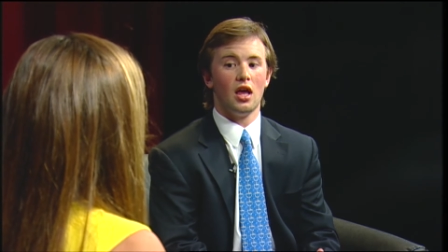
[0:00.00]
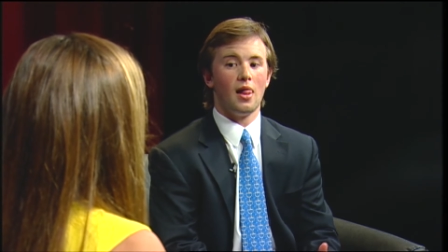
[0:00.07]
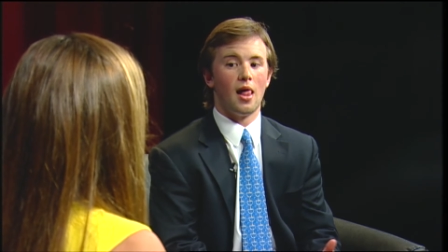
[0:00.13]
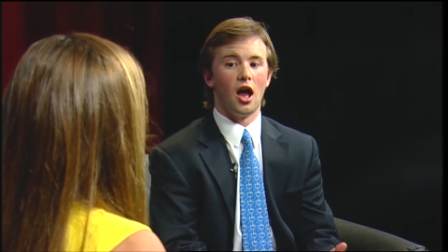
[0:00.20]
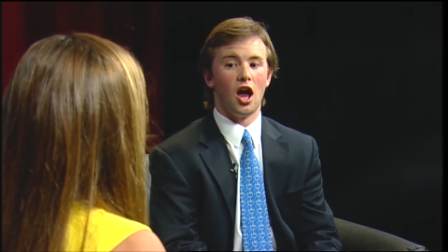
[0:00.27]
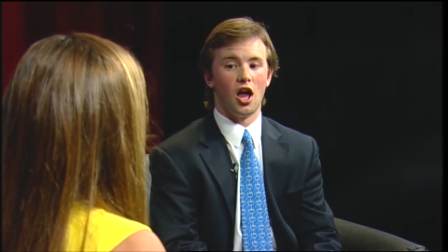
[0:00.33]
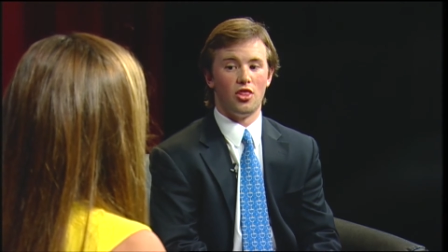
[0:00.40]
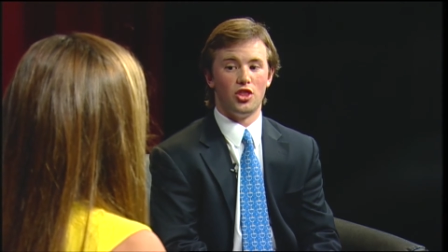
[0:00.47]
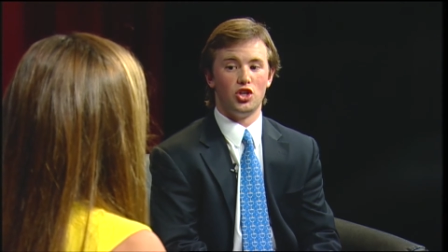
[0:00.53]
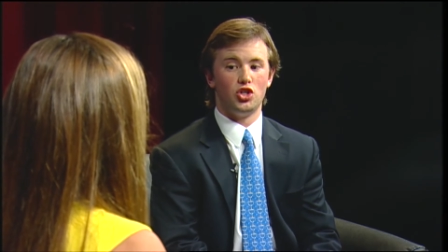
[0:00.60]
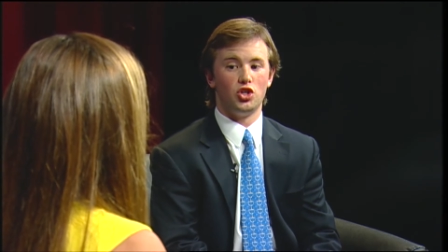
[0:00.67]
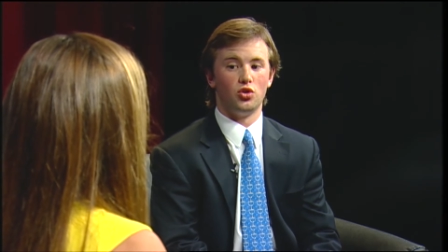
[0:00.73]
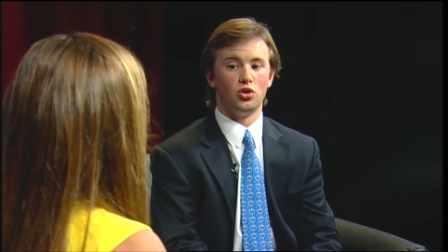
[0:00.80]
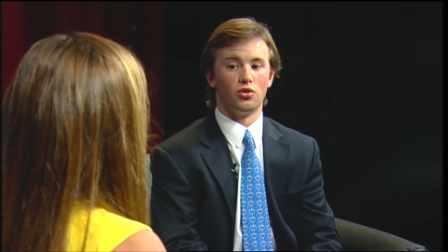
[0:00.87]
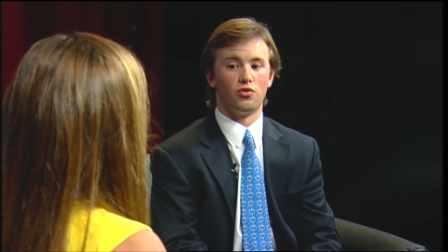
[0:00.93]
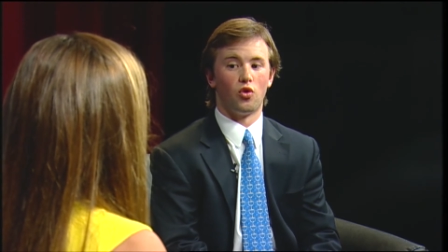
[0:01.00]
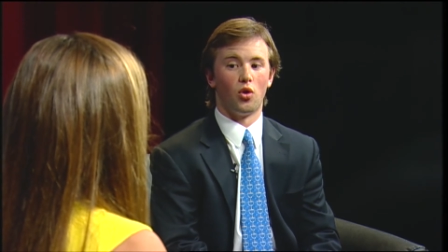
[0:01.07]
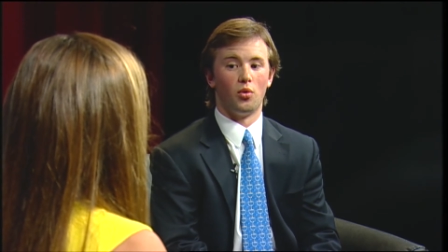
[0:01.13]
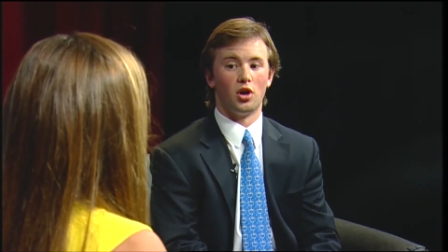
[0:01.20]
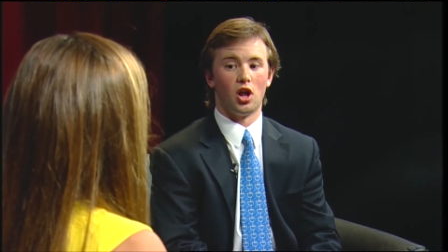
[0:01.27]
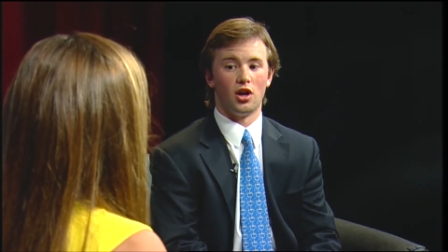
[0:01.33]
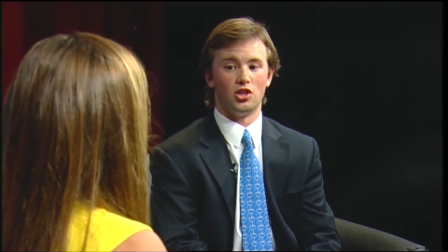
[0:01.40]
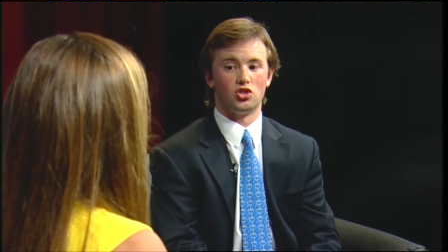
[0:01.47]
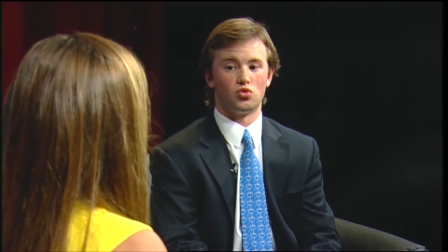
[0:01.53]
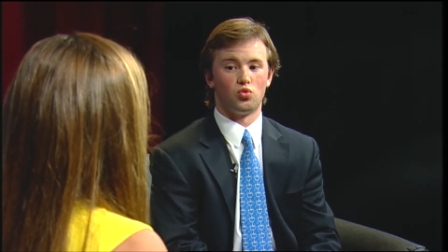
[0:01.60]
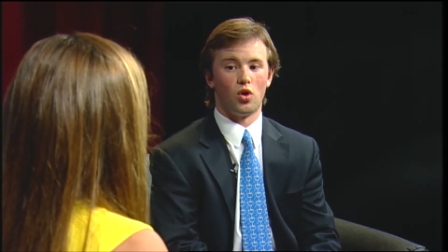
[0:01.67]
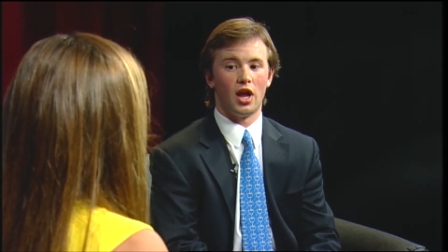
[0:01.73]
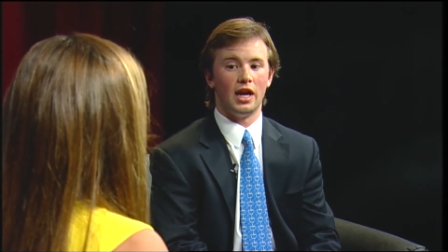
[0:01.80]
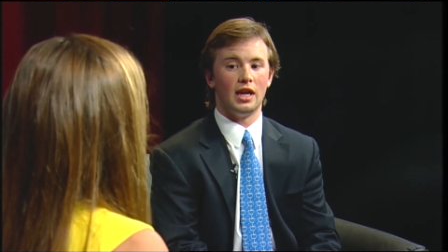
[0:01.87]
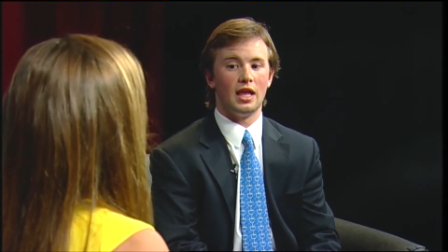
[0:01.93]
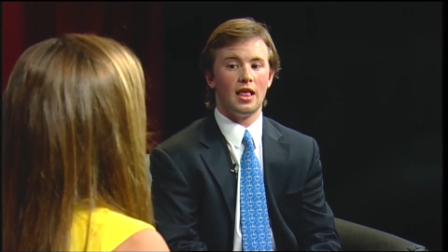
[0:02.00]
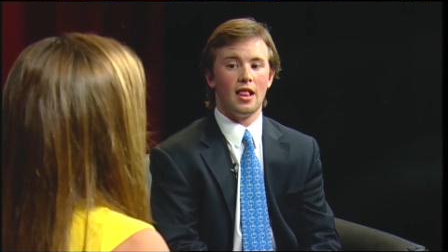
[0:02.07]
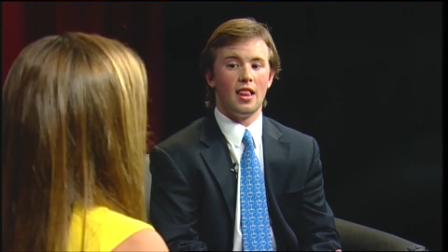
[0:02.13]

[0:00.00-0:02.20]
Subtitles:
the junior forward, on his right.